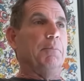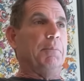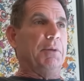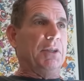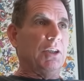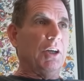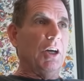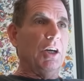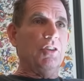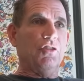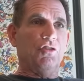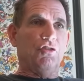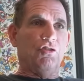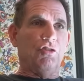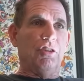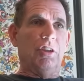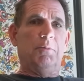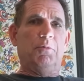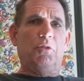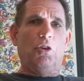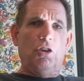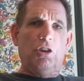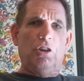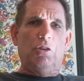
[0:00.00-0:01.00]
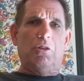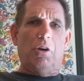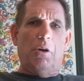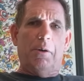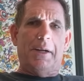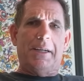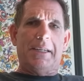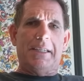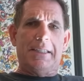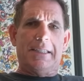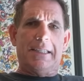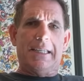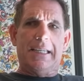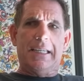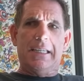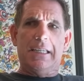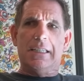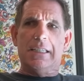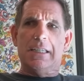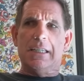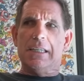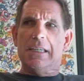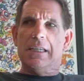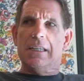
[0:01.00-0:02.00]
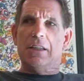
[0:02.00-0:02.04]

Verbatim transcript: Because Jim, don't you know anything?